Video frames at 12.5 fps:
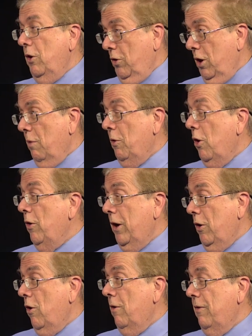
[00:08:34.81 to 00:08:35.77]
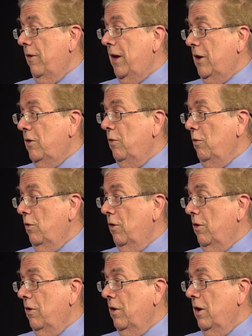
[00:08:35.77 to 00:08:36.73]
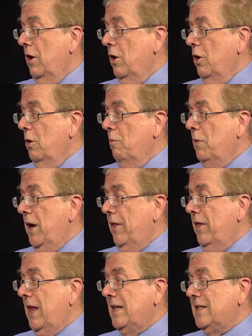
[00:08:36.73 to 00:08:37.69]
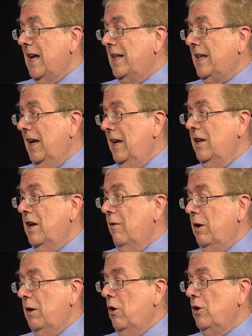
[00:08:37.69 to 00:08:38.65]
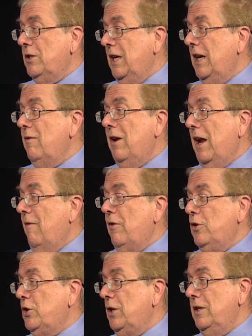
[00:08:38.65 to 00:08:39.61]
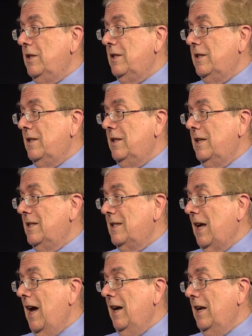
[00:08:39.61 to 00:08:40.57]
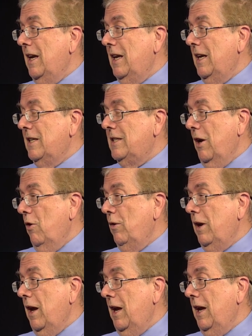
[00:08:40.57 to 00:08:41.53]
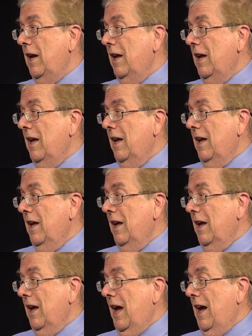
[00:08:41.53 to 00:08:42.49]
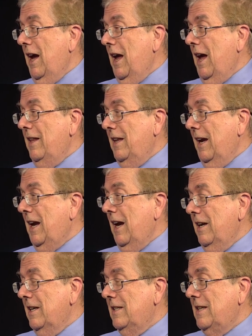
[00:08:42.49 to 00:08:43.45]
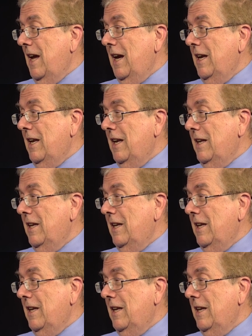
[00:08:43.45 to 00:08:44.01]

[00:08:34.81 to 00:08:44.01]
come along and offer that to her. But that's not the end of it, because even after she's decided and say, okay, I think I can decide, that